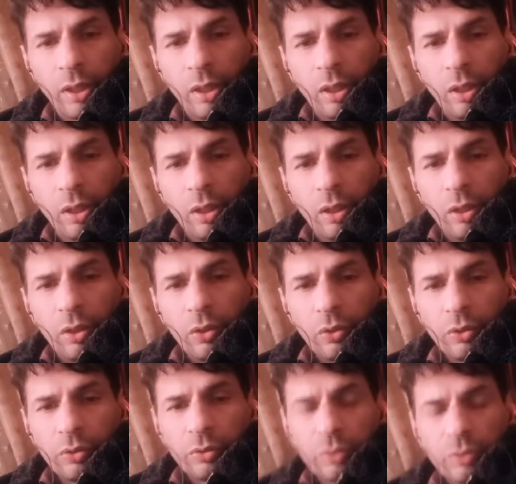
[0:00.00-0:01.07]
No.
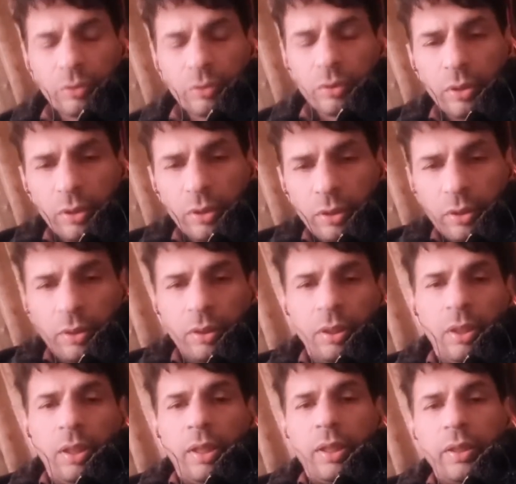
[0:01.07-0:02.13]

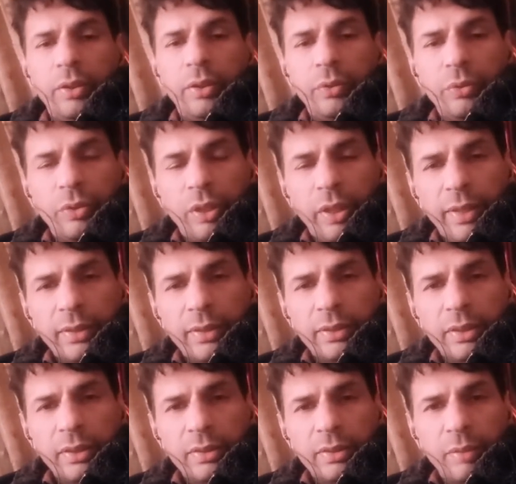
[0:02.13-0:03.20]
You can say
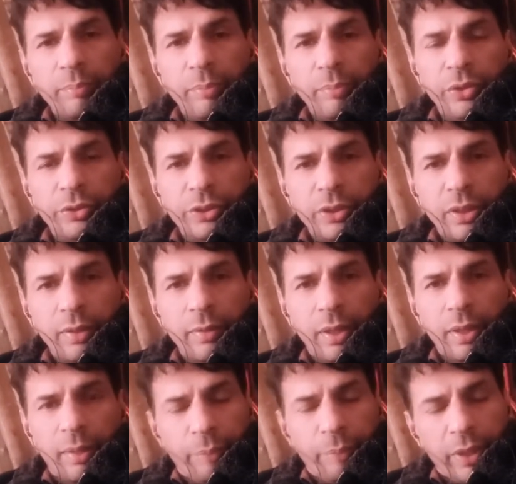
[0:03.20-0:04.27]
some blue shirts are
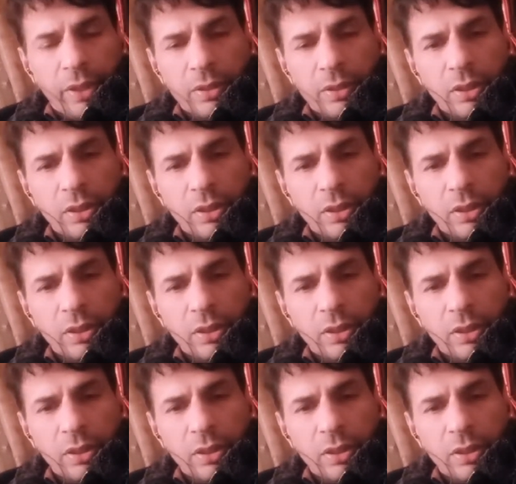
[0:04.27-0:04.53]
pigs,